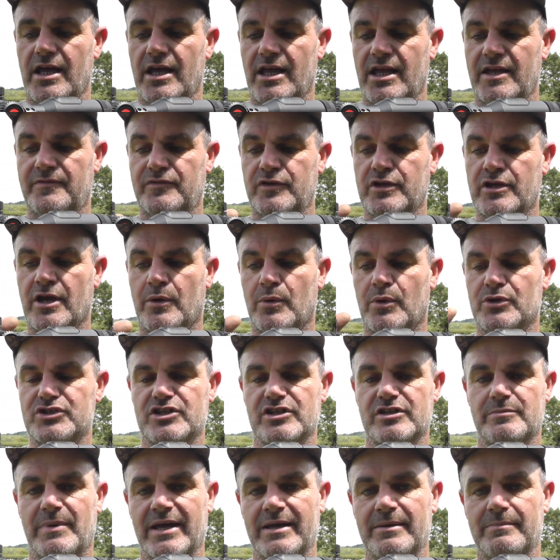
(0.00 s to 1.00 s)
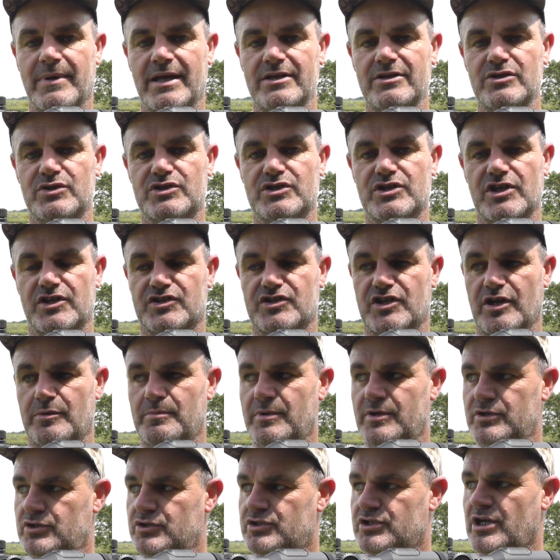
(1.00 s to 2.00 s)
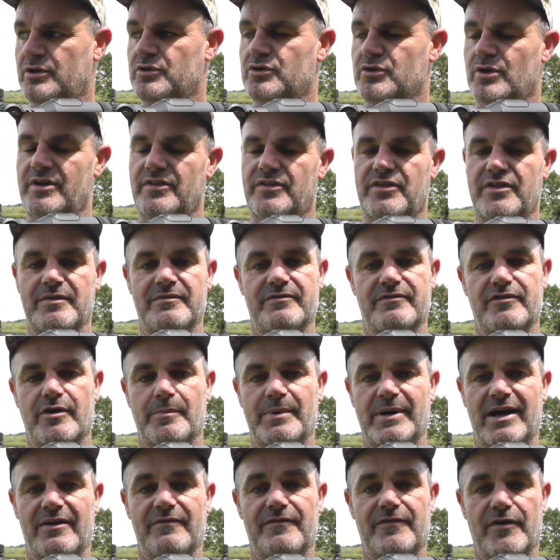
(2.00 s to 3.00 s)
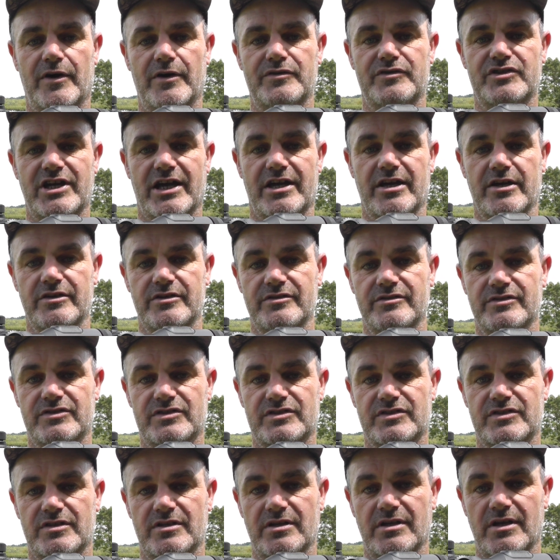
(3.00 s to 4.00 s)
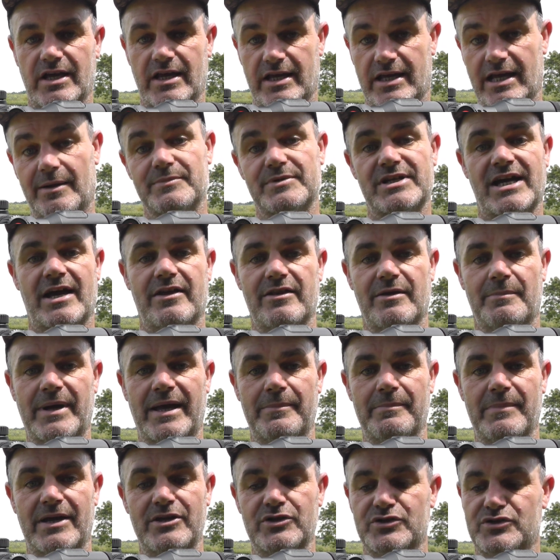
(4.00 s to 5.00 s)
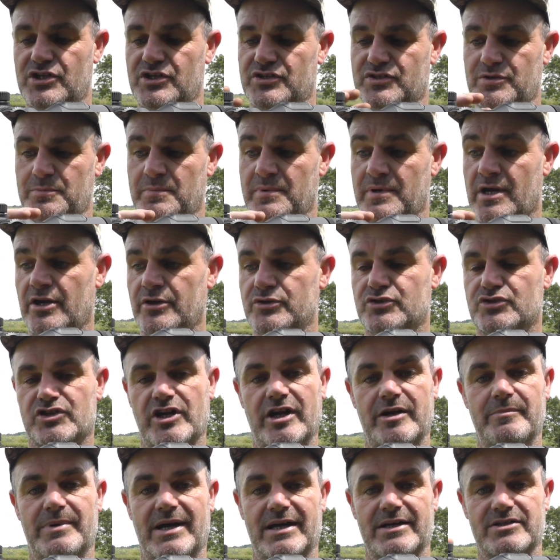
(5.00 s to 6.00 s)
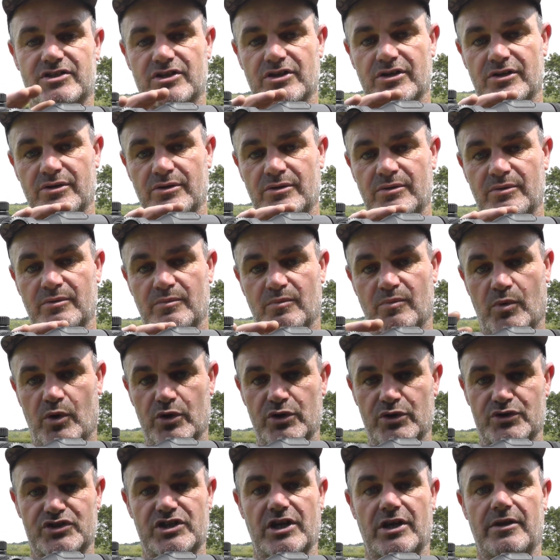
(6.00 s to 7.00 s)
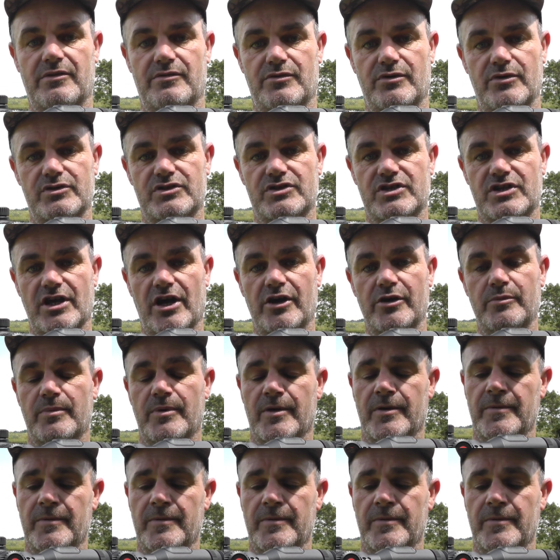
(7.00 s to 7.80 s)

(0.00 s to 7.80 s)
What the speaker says: If you go onto the main menu system and you don't do anything for about 5 seconds, it comes out the main menu system and goes straight back to what you're seeing through the scope.